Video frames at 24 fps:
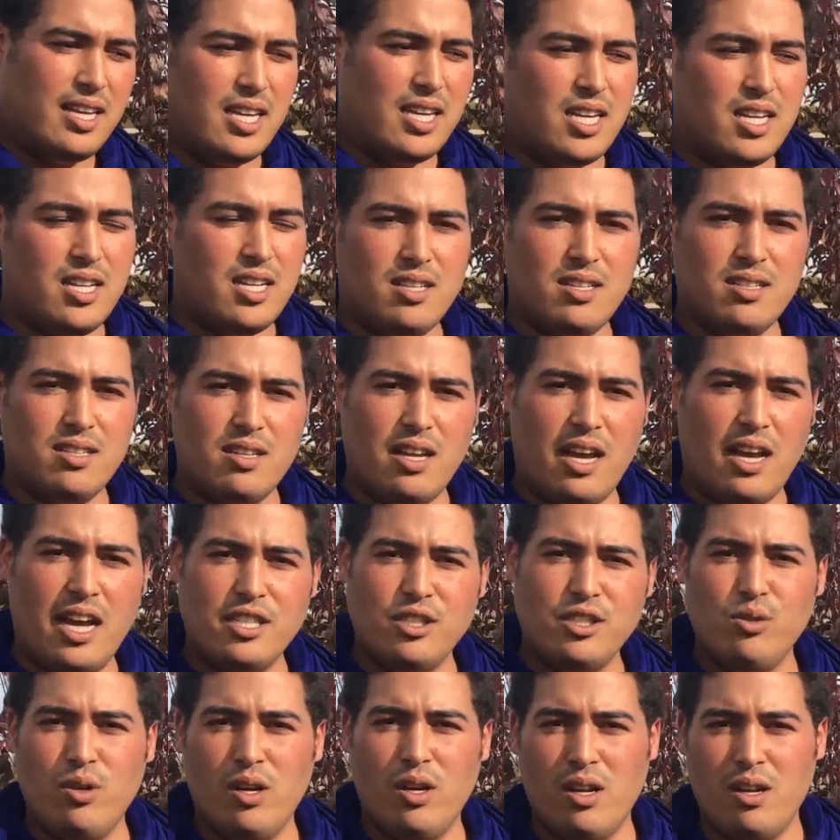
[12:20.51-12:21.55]
in
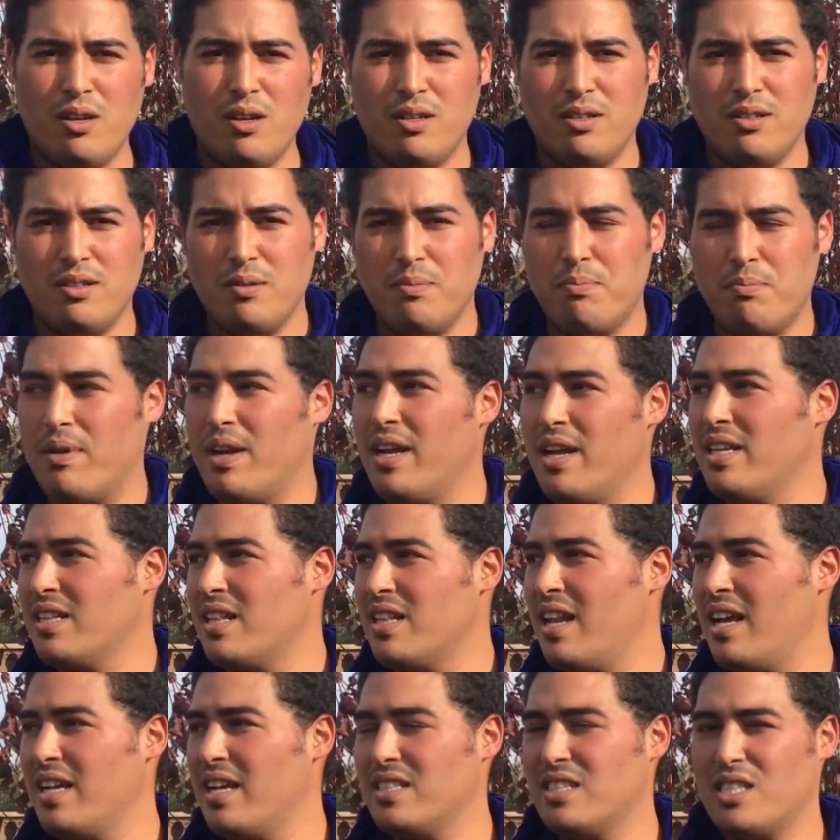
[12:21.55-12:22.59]
annual
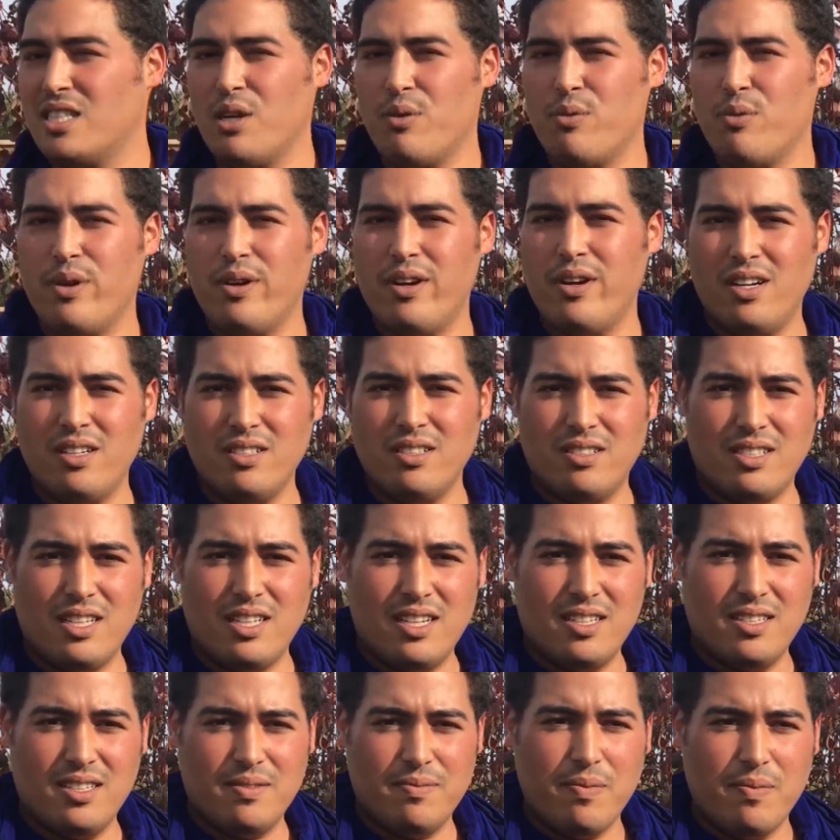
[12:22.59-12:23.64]
plant like cereals
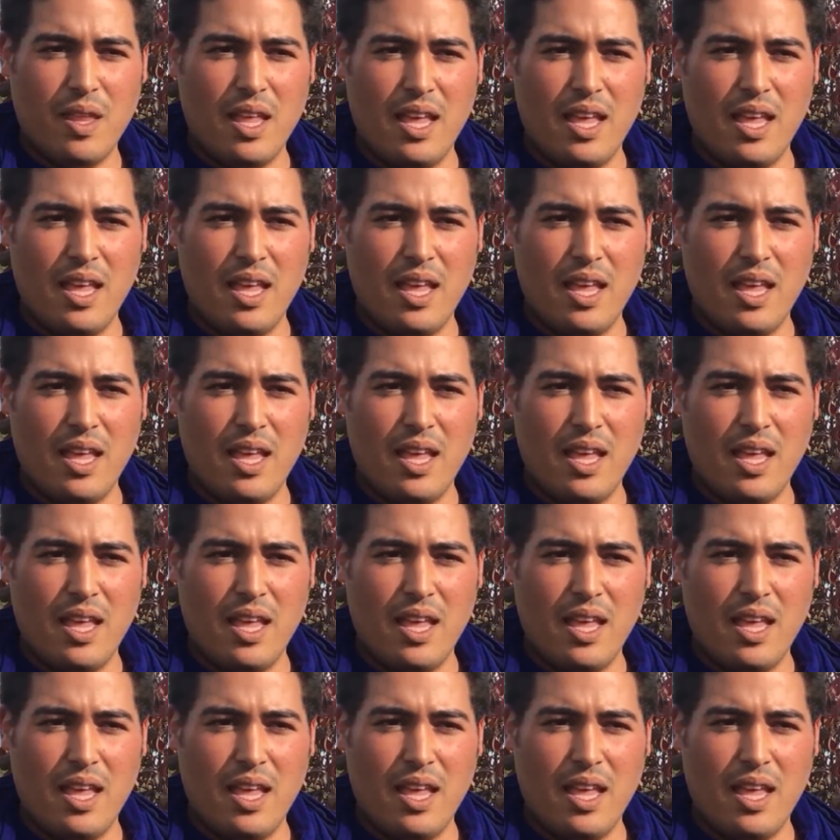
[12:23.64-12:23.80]
and